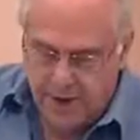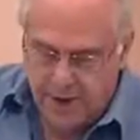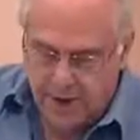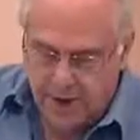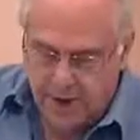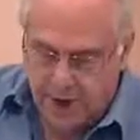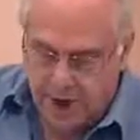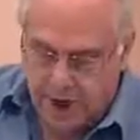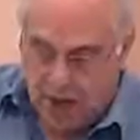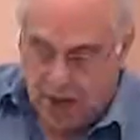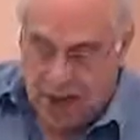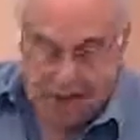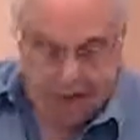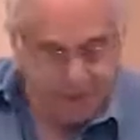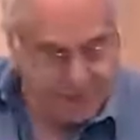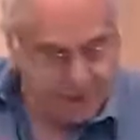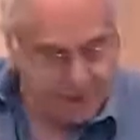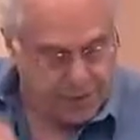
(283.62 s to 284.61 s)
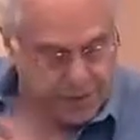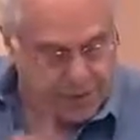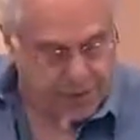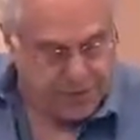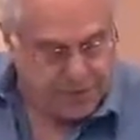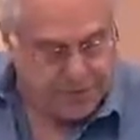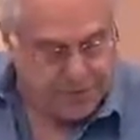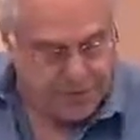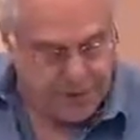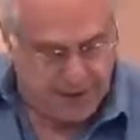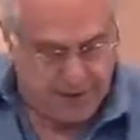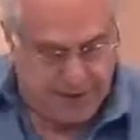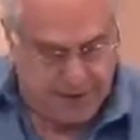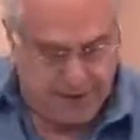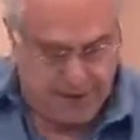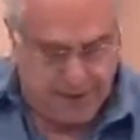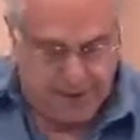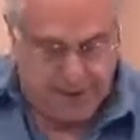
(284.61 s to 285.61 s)
July, so it's a bit
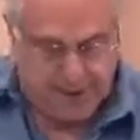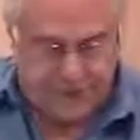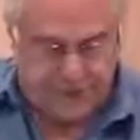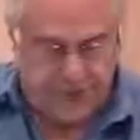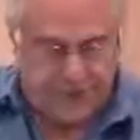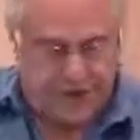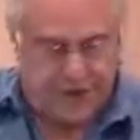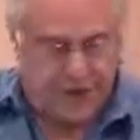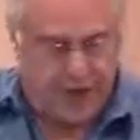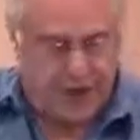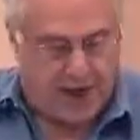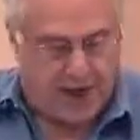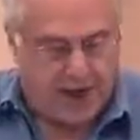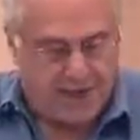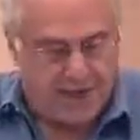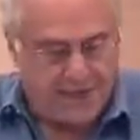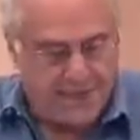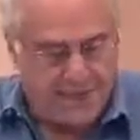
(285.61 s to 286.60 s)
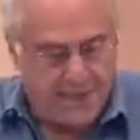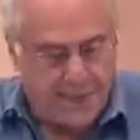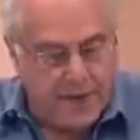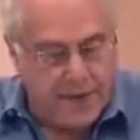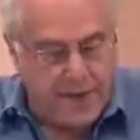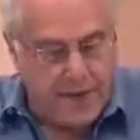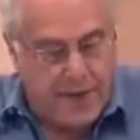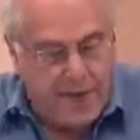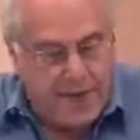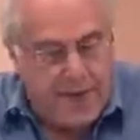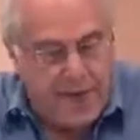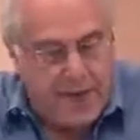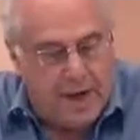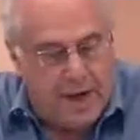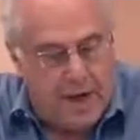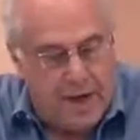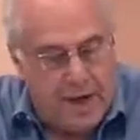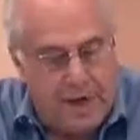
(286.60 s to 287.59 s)
older, 3rd of July,
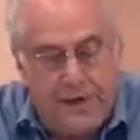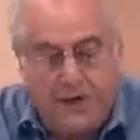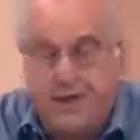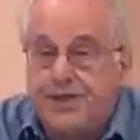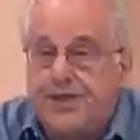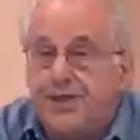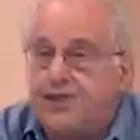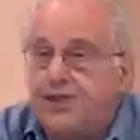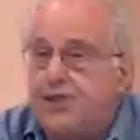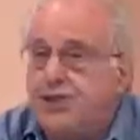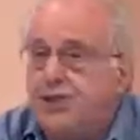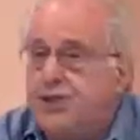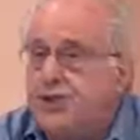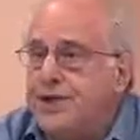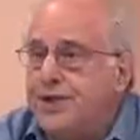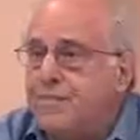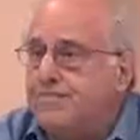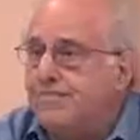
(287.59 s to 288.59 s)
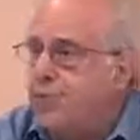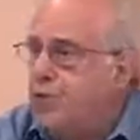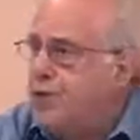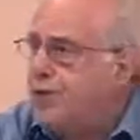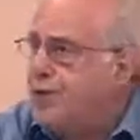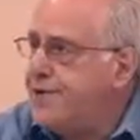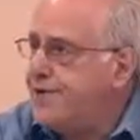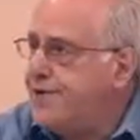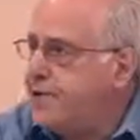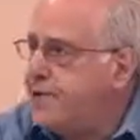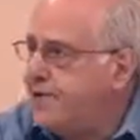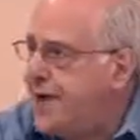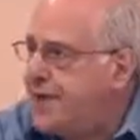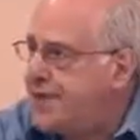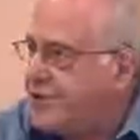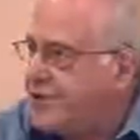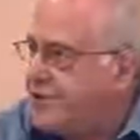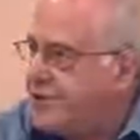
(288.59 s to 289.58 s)
an addition to their board of
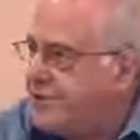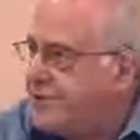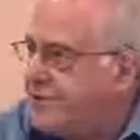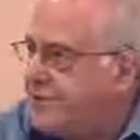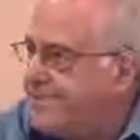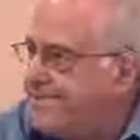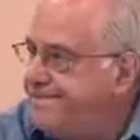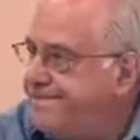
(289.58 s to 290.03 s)
directors.